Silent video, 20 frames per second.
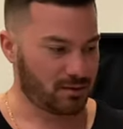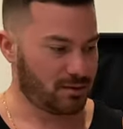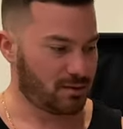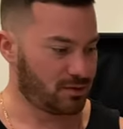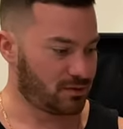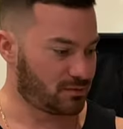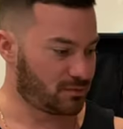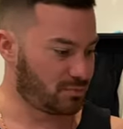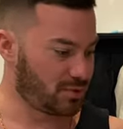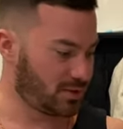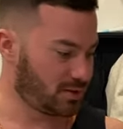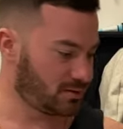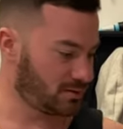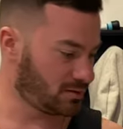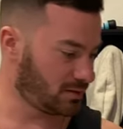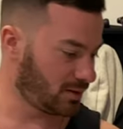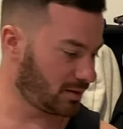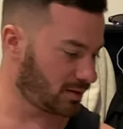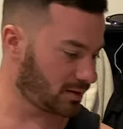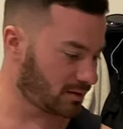it's been
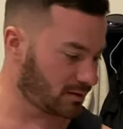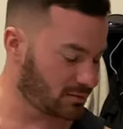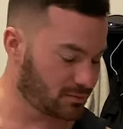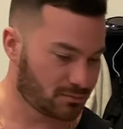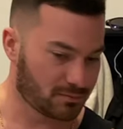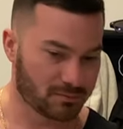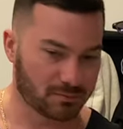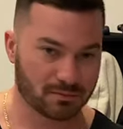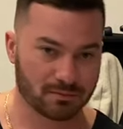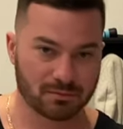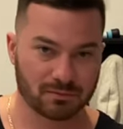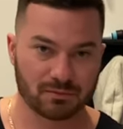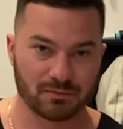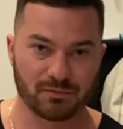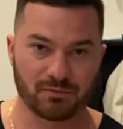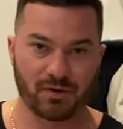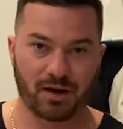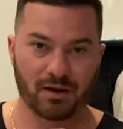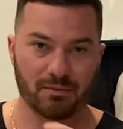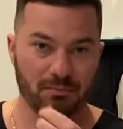like
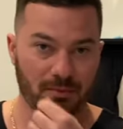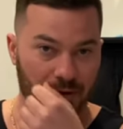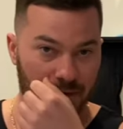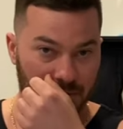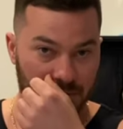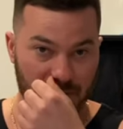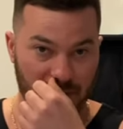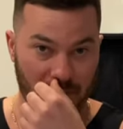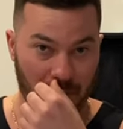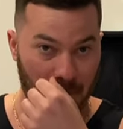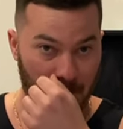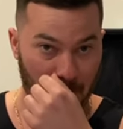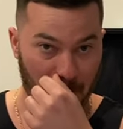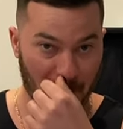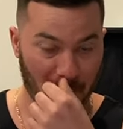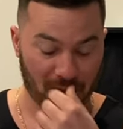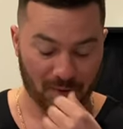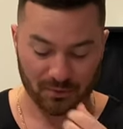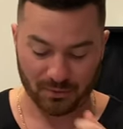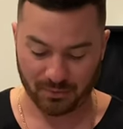five months
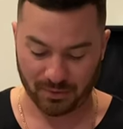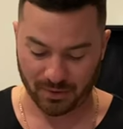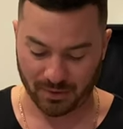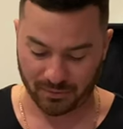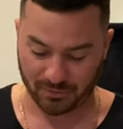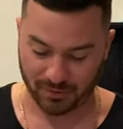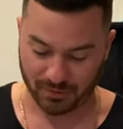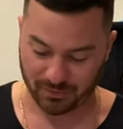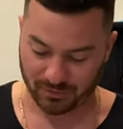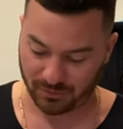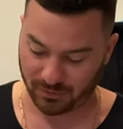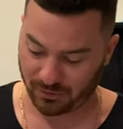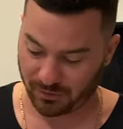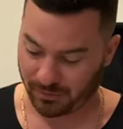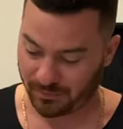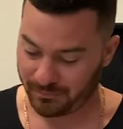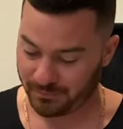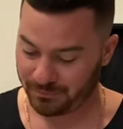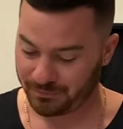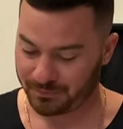or whatever. So
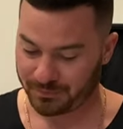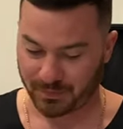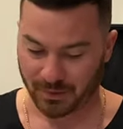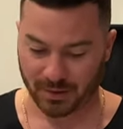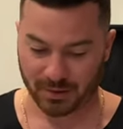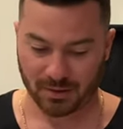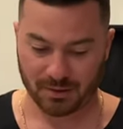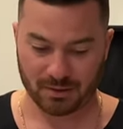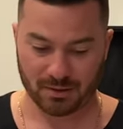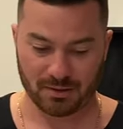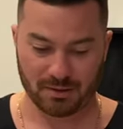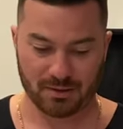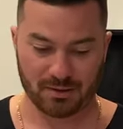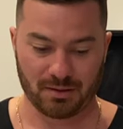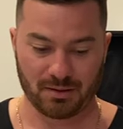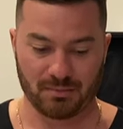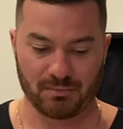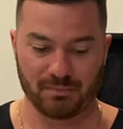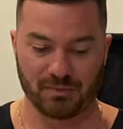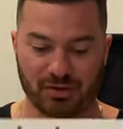
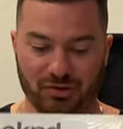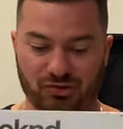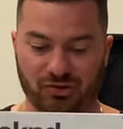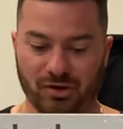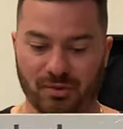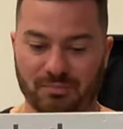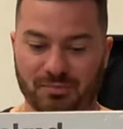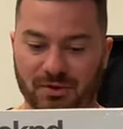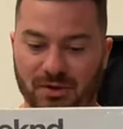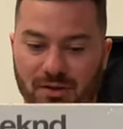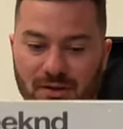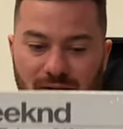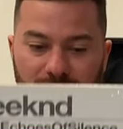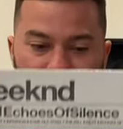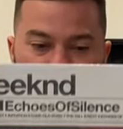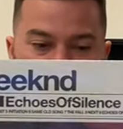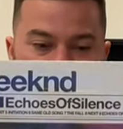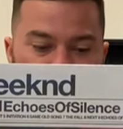um, they shipped it. It's